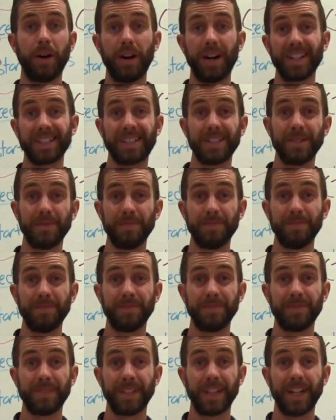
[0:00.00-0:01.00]
awesome,
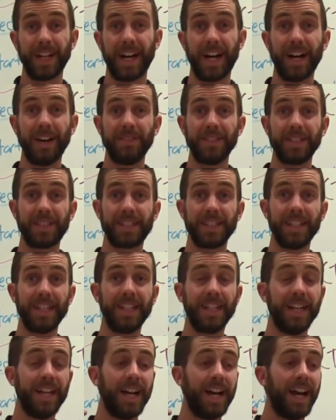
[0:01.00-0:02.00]

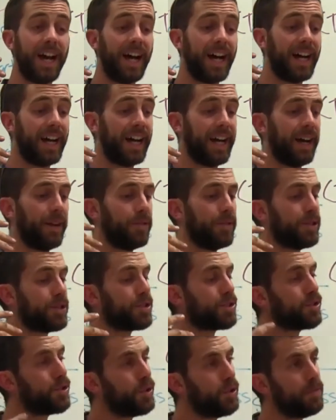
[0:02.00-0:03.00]
Obviously, I would
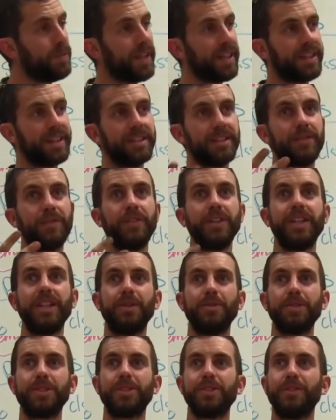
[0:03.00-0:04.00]
assume that this
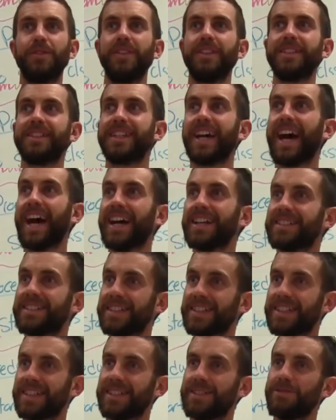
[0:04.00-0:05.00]
video was so
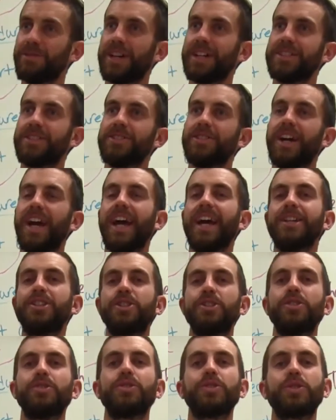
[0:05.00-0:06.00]
fantastic that you're at your
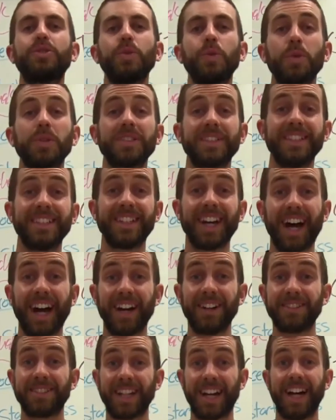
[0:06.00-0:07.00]
edge of your stools the
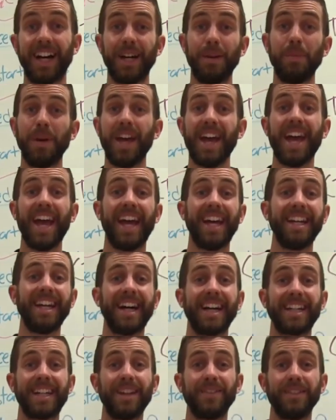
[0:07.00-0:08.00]
entire time and
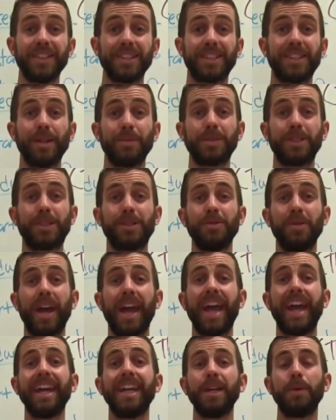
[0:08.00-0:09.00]
not giving the substitute
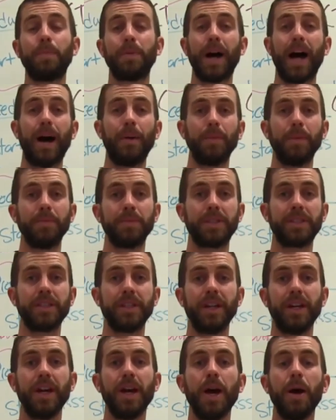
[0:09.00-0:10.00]
any problems.
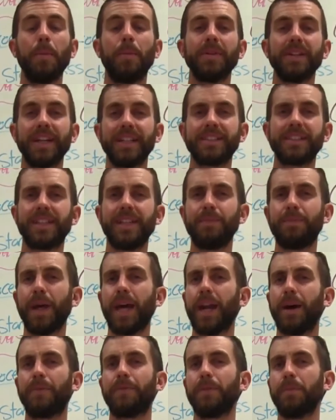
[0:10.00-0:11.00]
But let's keep
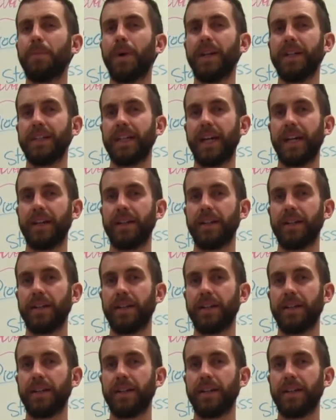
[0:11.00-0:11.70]
that up for Monday.